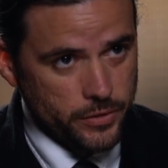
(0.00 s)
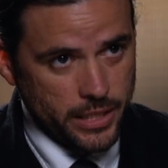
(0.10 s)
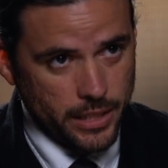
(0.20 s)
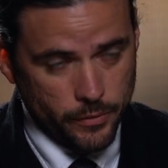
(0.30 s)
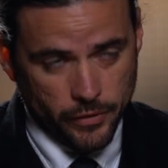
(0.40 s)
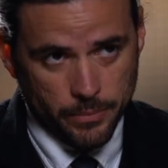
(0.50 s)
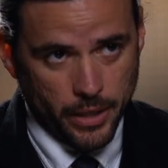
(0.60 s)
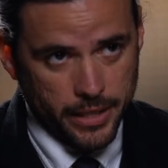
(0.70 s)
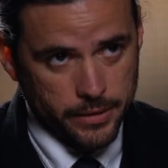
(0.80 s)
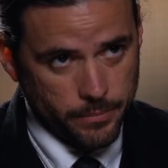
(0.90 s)
dealing with it
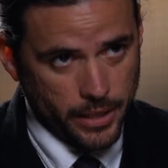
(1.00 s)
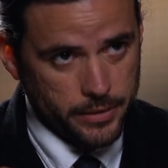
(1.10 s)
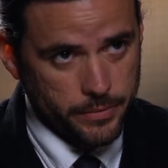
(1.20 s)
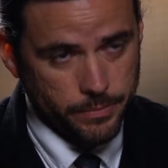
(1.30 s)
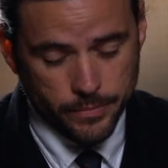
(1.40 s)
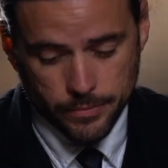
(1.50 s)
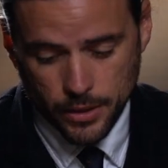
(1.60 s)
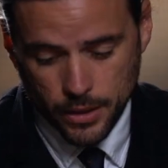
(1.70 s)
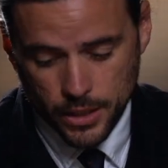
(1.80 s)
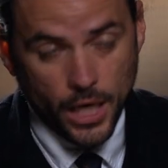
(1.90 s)
might
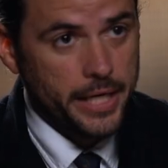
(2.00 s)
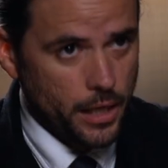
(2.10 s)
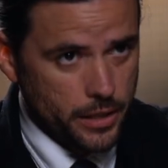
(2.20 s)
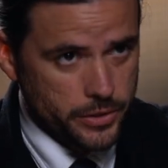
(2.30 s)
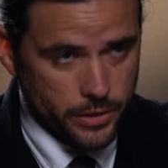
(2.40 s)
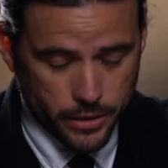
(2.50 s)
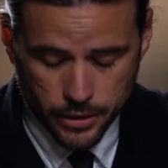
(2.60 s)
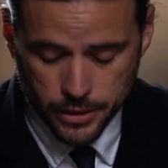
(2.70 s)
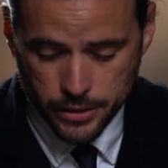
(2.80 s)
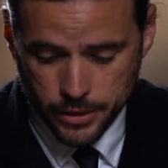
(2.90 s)
guide us
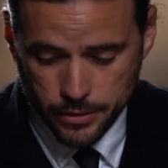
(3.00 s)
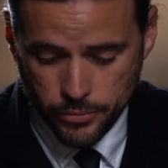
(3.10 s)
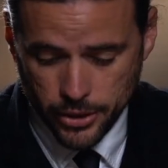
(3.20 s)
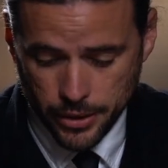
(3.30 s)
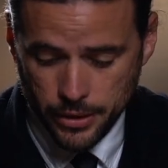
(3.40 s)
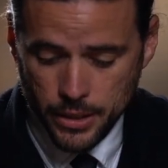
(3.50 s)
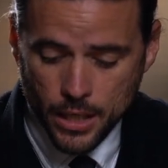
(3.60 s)
in Britain.